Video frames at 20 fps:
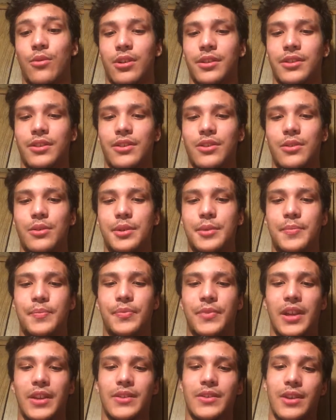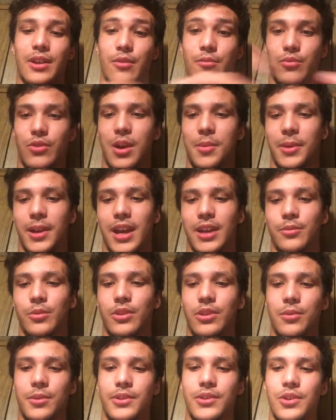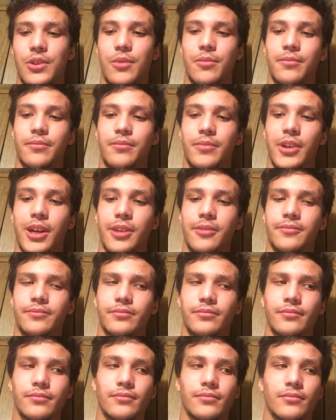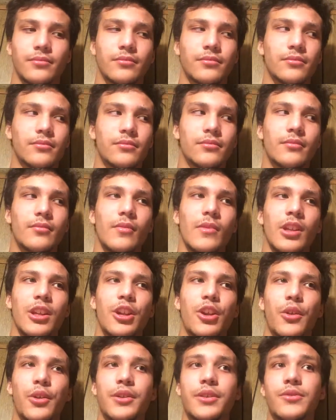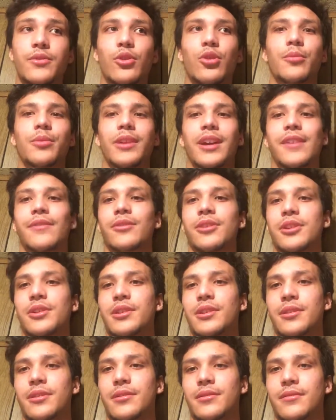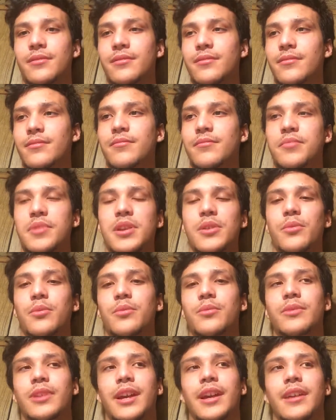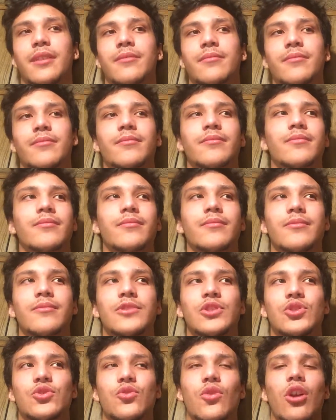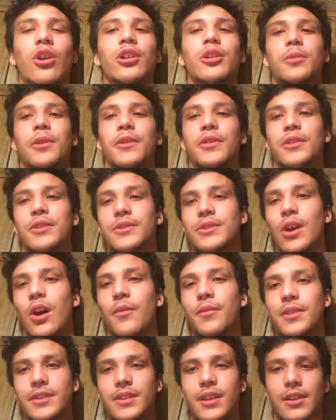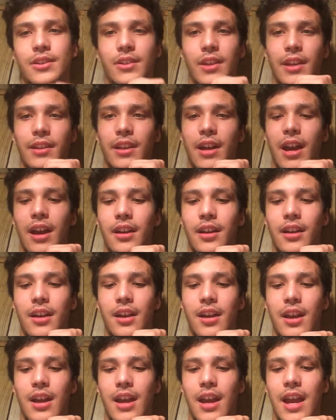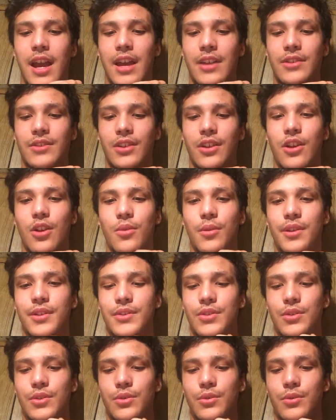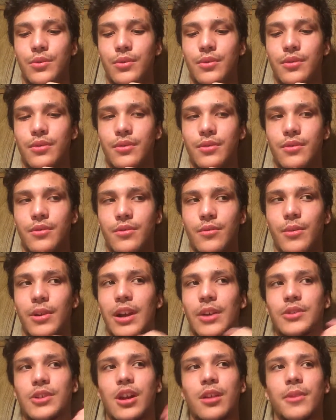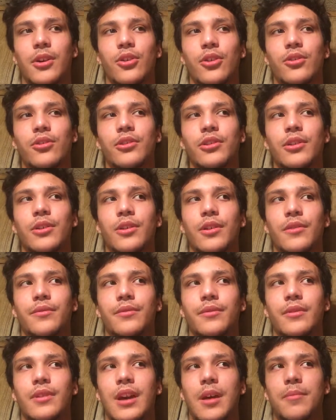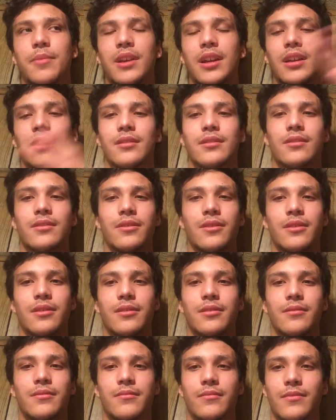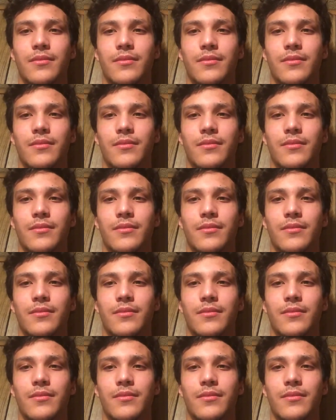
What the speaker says: want to do it. That's how probably Ed would do it too. But, you know, there's role play for you to be like struggling with yourself and such like that. And to go into what I was talking about earlier of not being to,